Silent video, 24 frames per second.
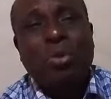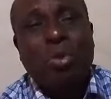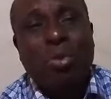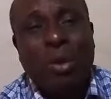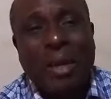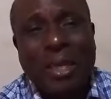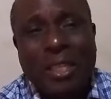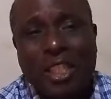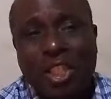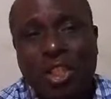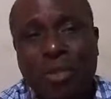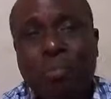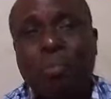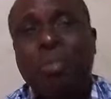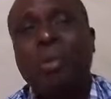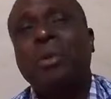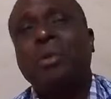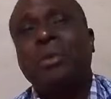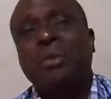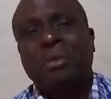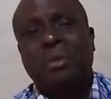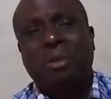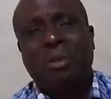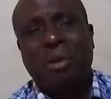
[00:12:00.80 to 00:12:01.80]
to
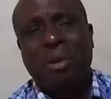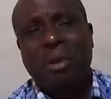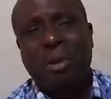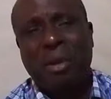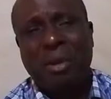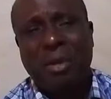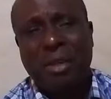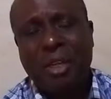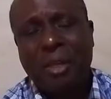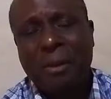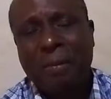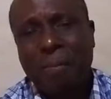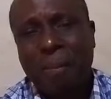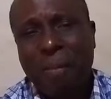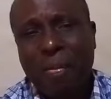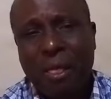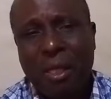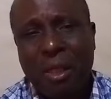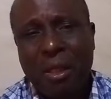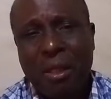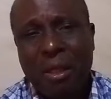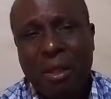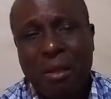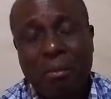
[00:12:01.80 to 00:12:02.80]
respond to God.
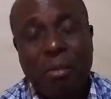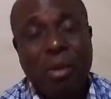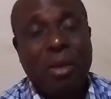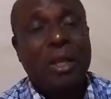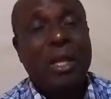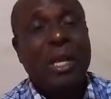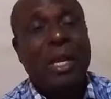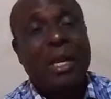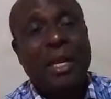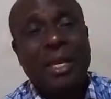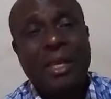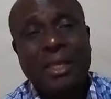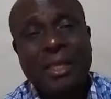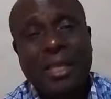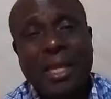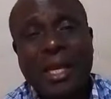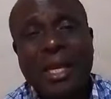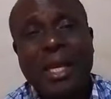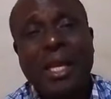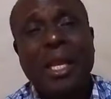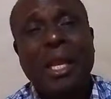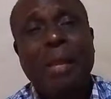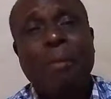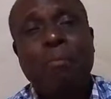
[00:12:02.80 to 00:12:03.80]
But
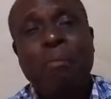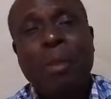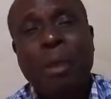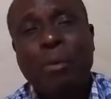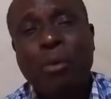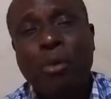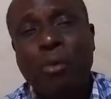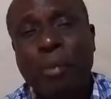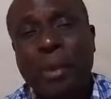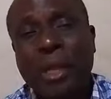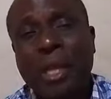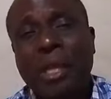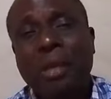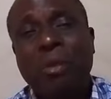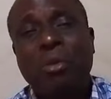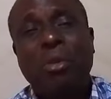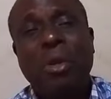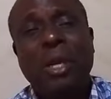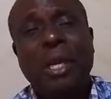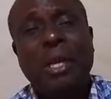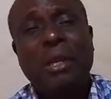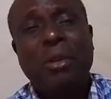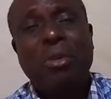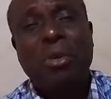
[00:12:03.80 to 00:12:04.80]
anytime people begin to
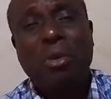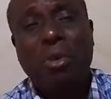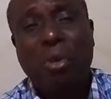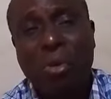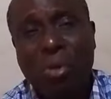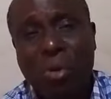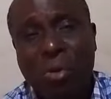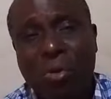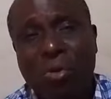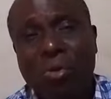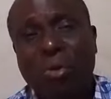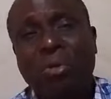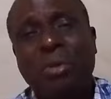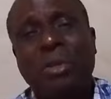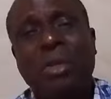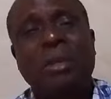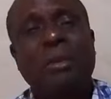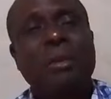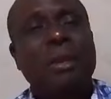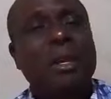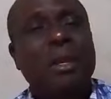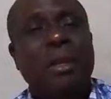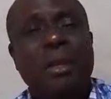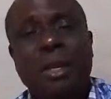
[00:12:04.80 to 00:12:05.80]
get
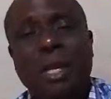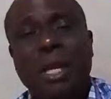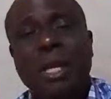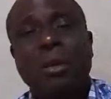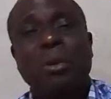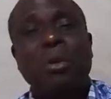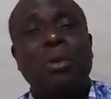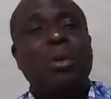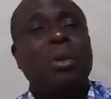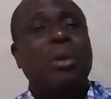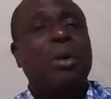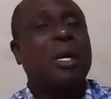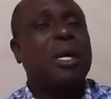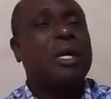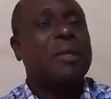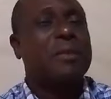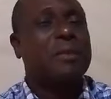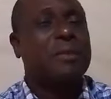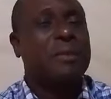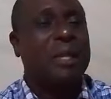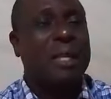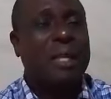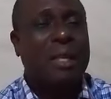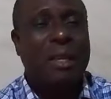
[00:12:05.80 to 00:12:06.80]
cold, they are no longer
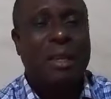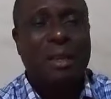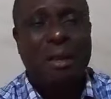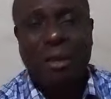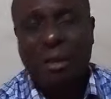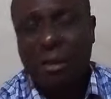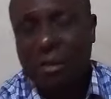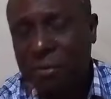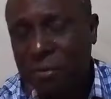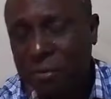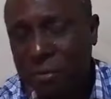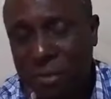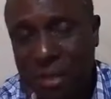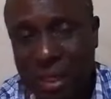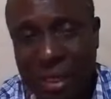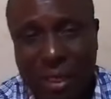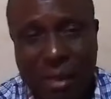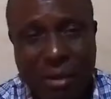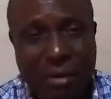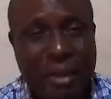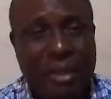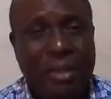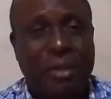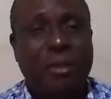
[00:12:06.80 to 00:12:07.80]
thinking of the
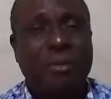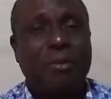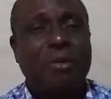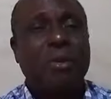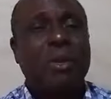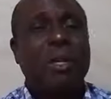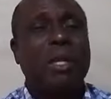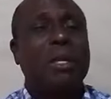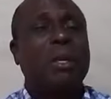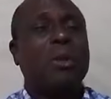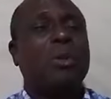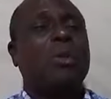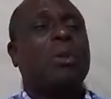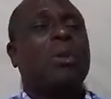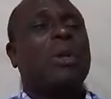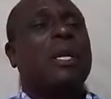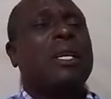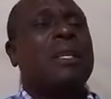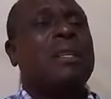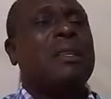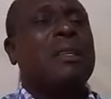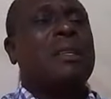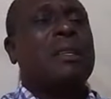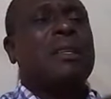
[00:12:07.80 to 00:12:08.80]
grace of God, they're no
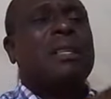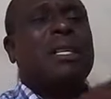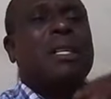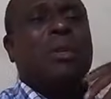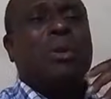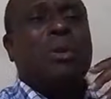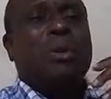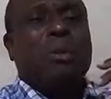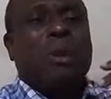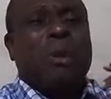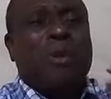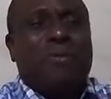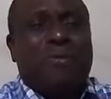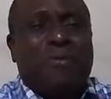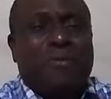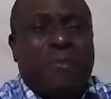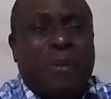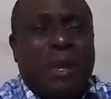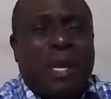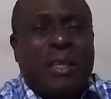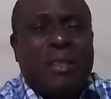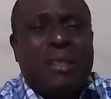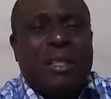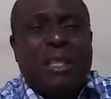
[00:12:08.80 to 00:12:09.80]
longer,
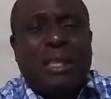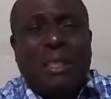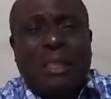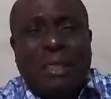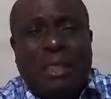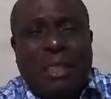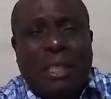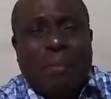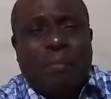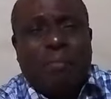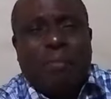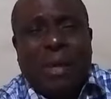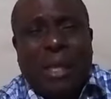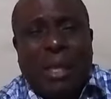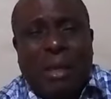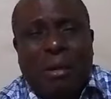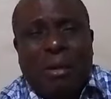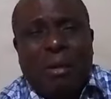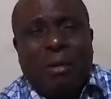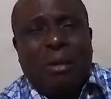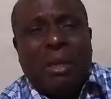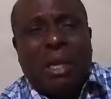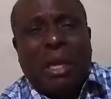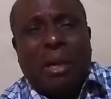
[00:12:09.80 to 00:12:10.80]
reflecting deeply
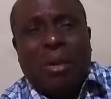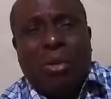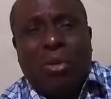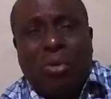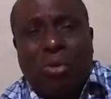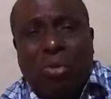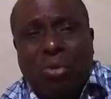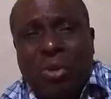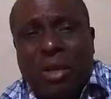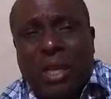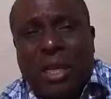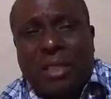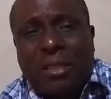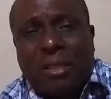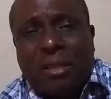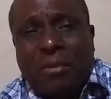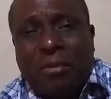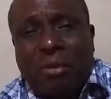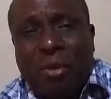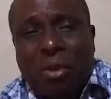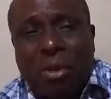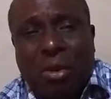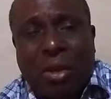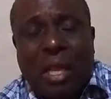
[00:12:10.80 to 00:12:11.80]
on the goodness
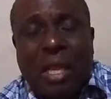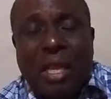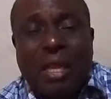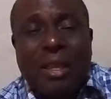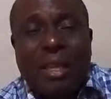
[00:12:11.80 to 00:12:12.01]
of God,